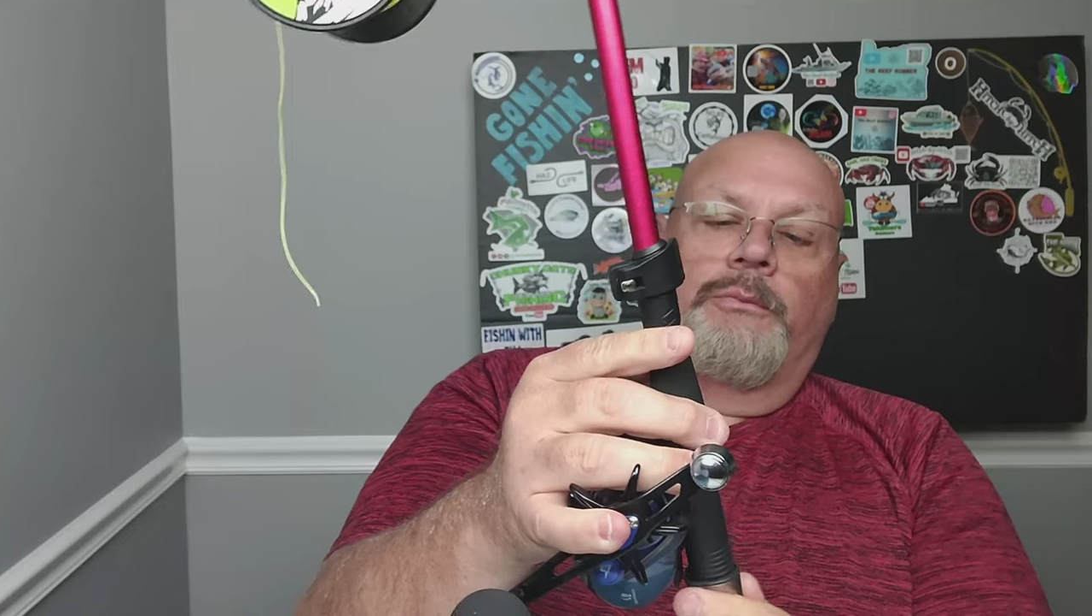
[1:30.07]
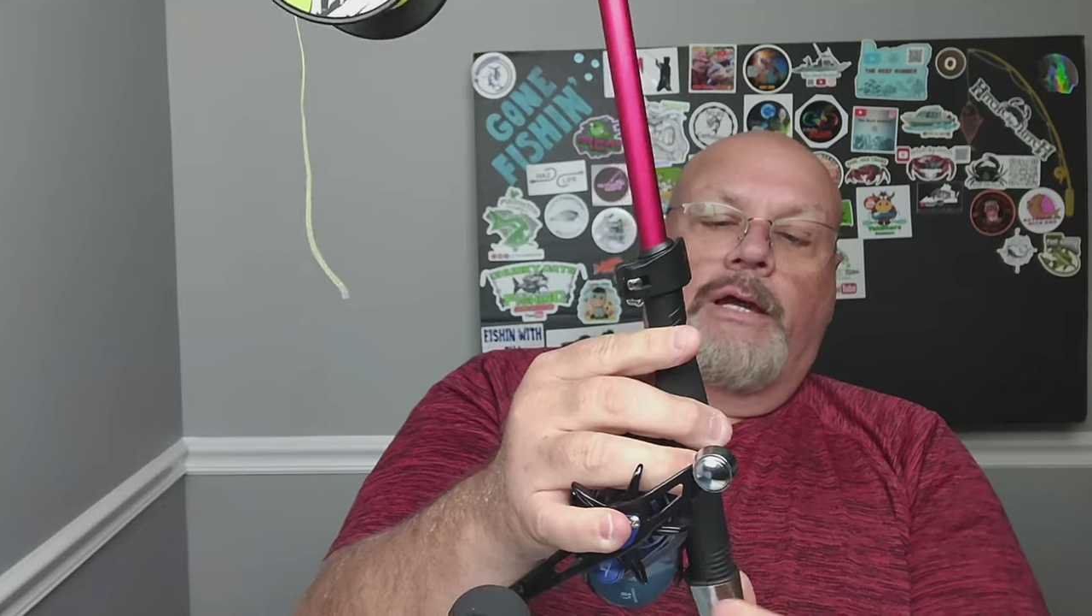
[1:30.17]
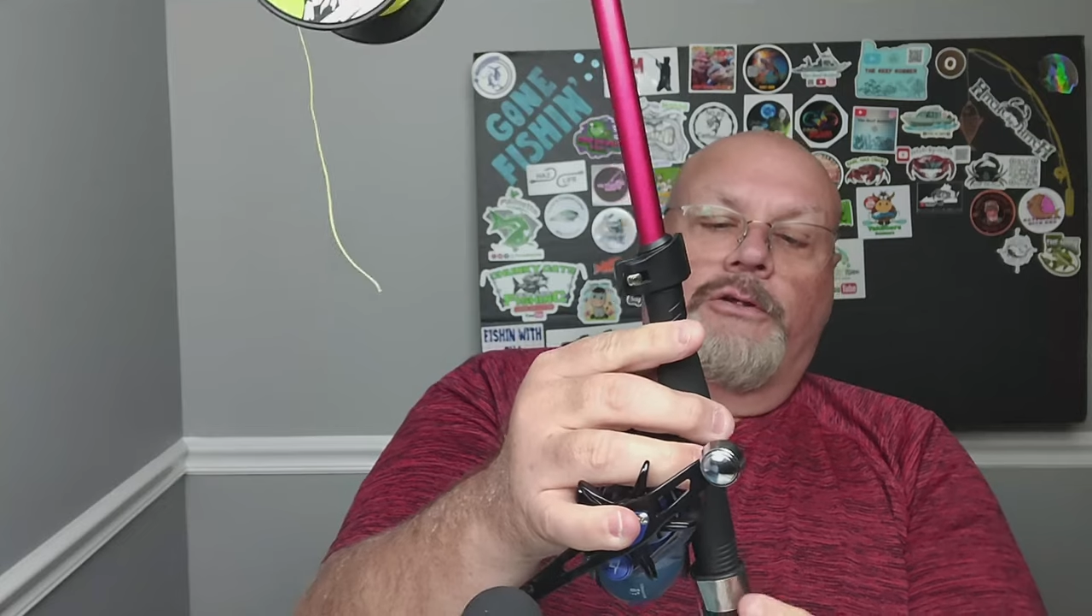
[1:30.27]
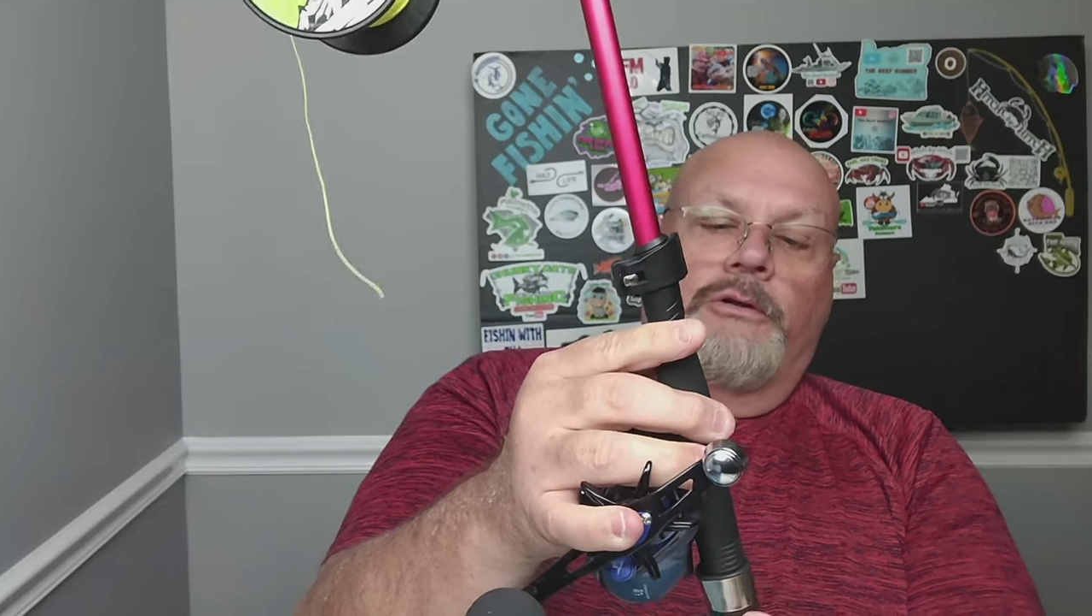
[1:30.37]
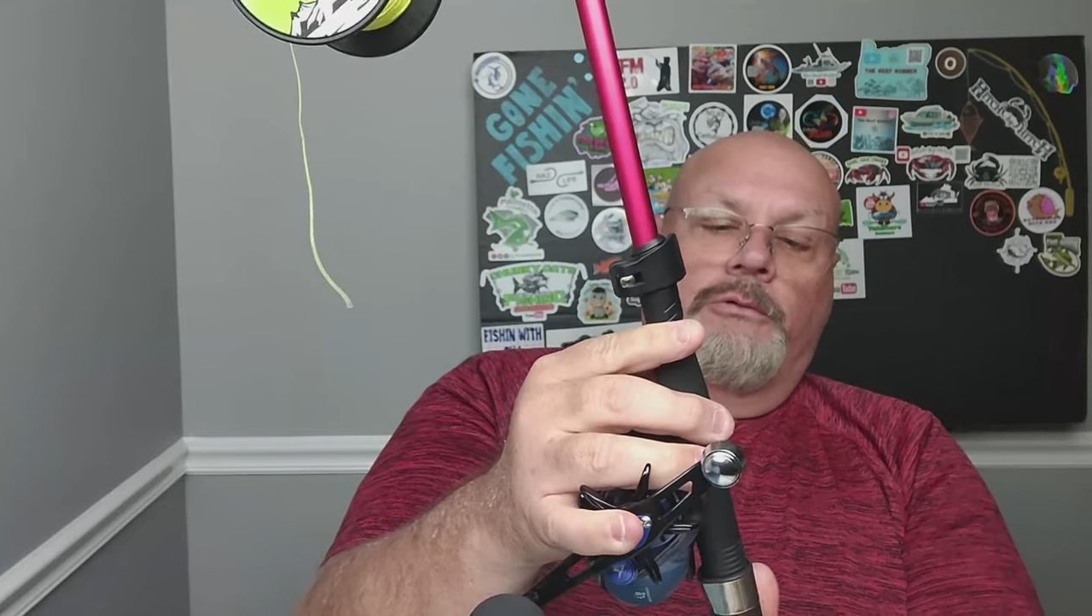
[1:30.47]

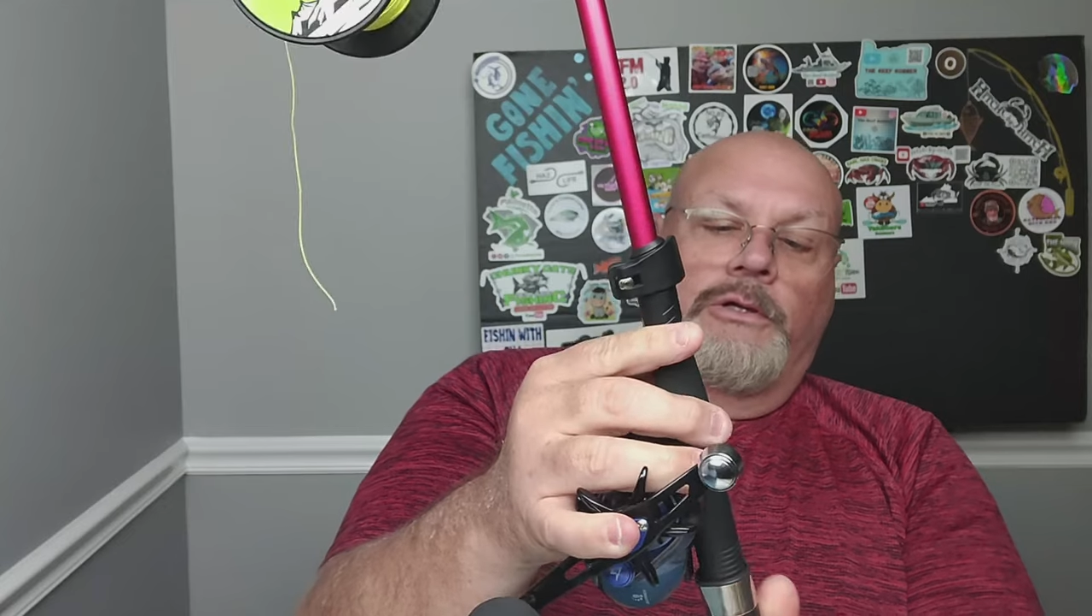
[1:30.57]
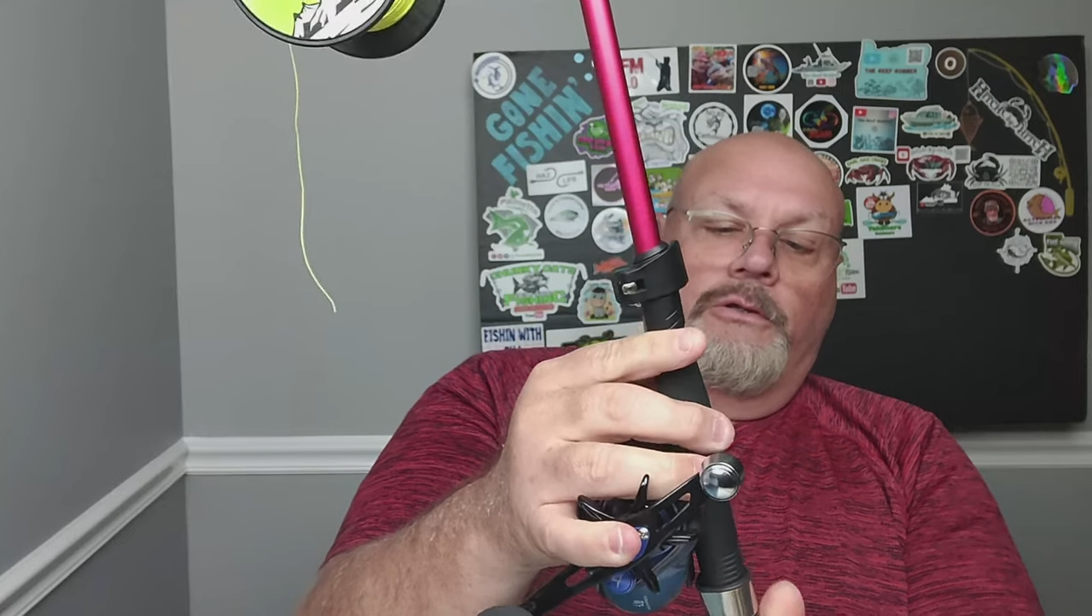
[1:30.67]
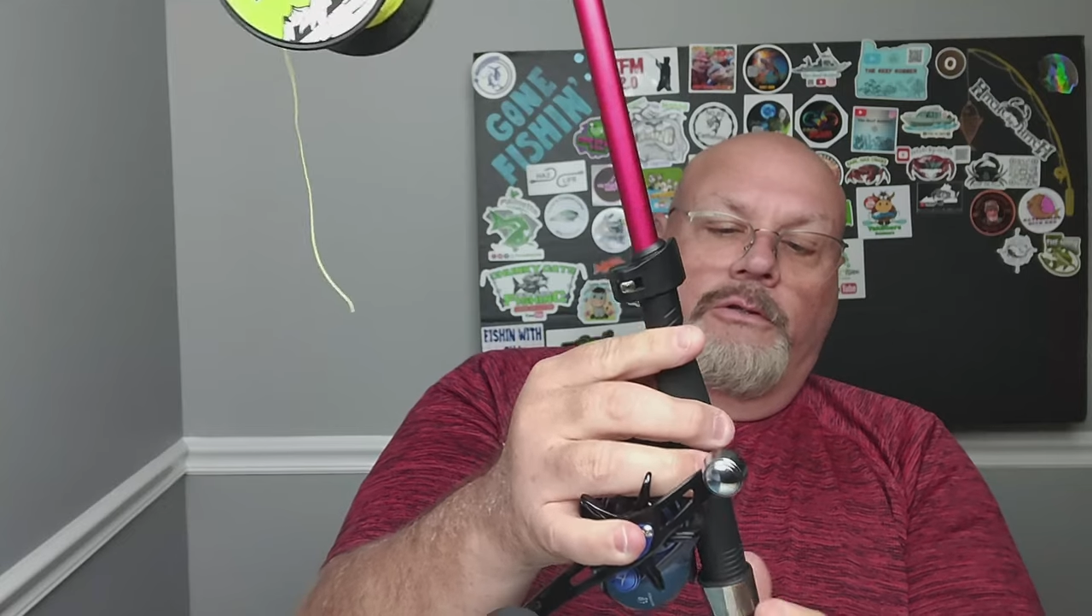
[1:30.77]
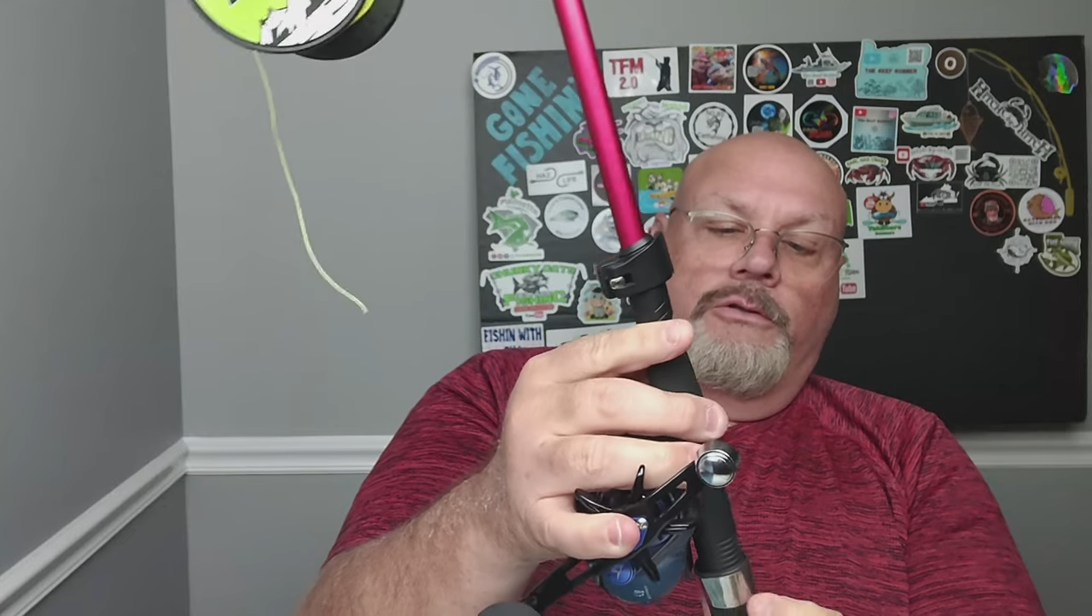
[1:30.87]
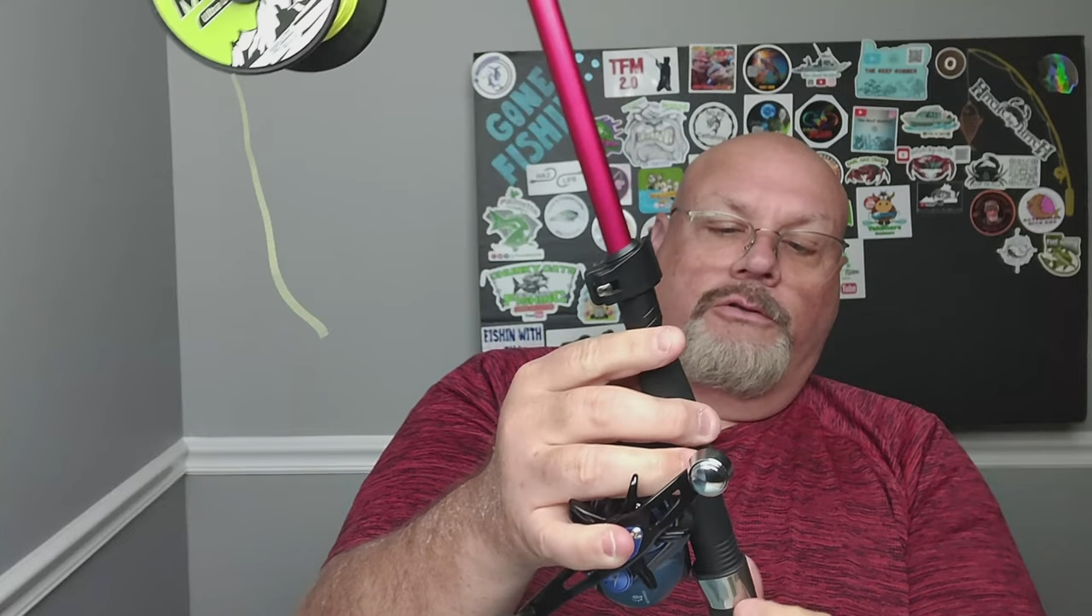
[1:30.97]
mount your
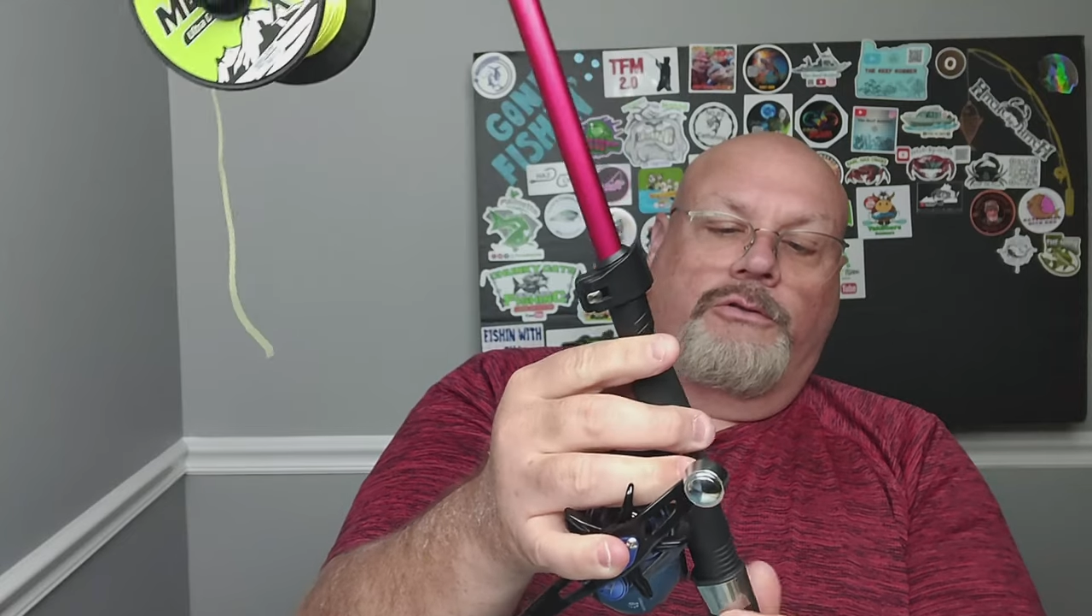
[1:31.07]
reel